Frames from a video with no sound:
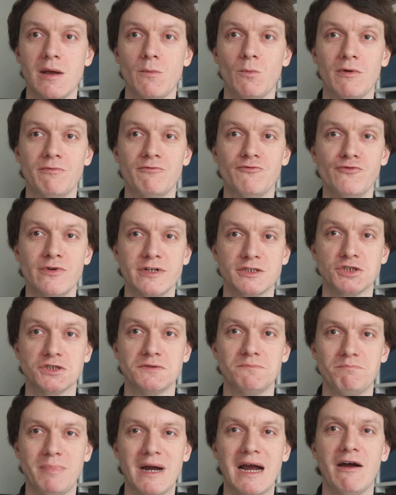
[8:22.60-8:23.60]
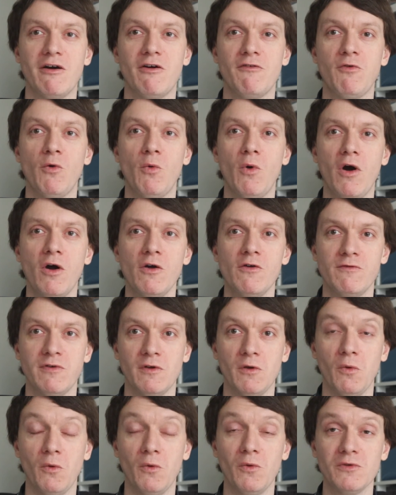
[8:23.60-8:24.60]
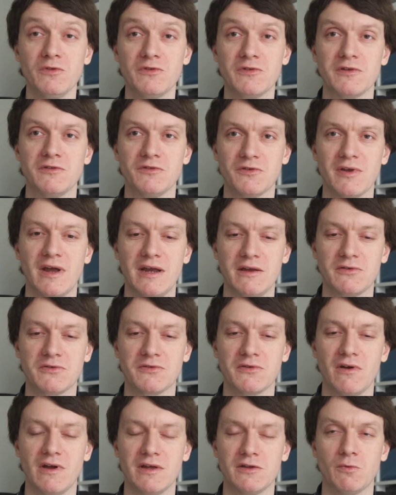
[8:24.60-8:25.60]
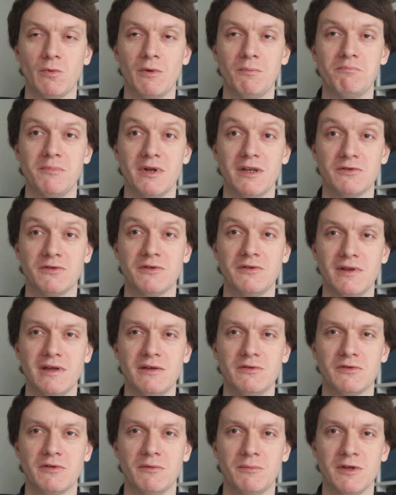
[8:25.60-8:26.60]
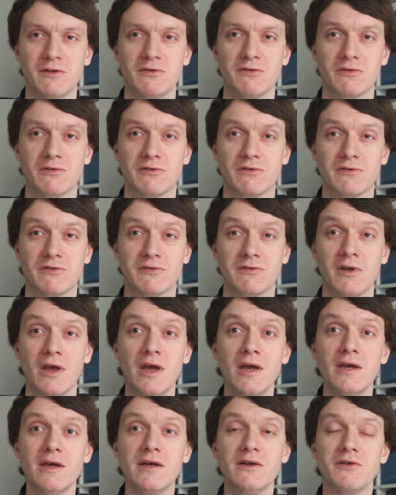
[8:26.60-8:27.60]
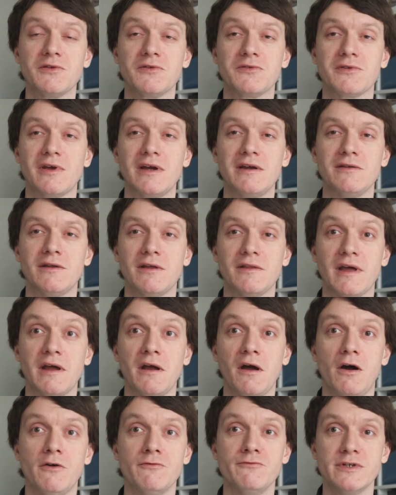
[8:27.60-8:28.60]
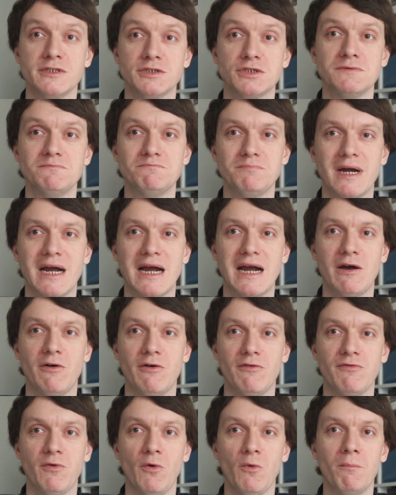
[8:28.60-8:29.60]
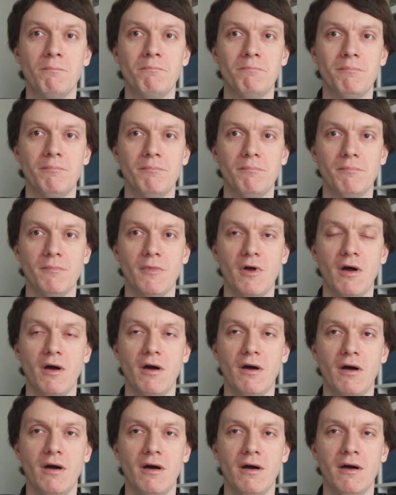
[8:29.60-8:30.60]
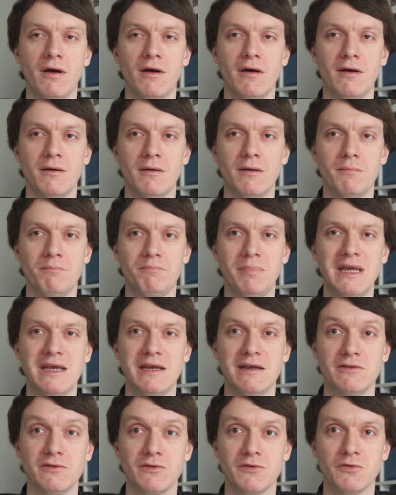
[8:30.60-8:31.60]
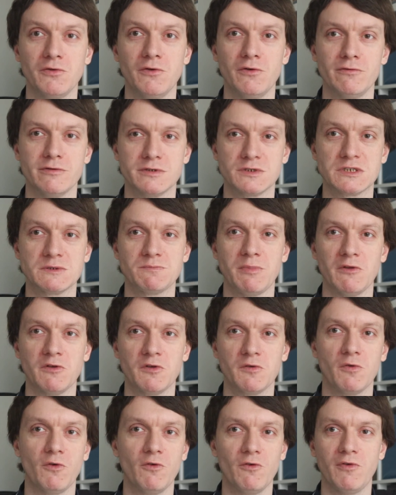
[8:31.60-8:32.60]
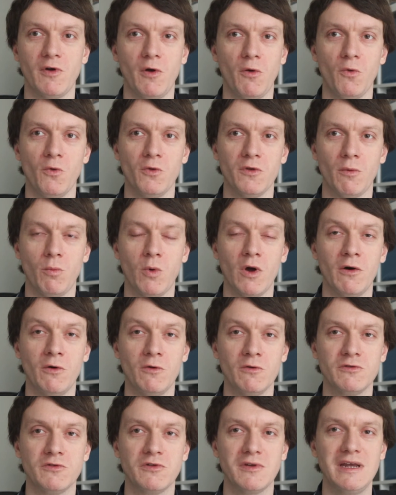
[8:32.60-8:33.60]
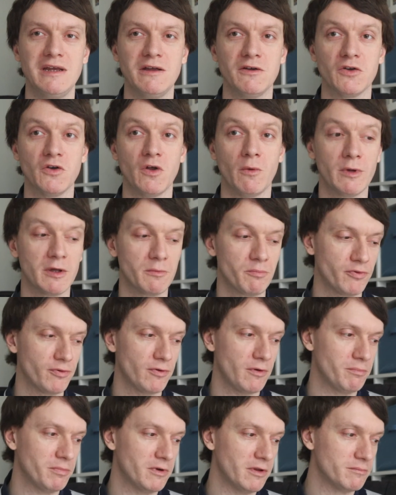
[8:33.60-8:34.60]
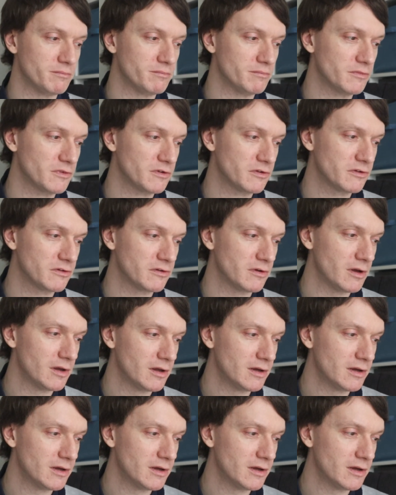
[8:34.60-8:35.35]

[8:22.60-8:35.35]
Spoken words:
with rich and powerful overlords, and takes sides with militant Islamists, saying that they are rich and powerful beings who are responsible for all the world's economic problems.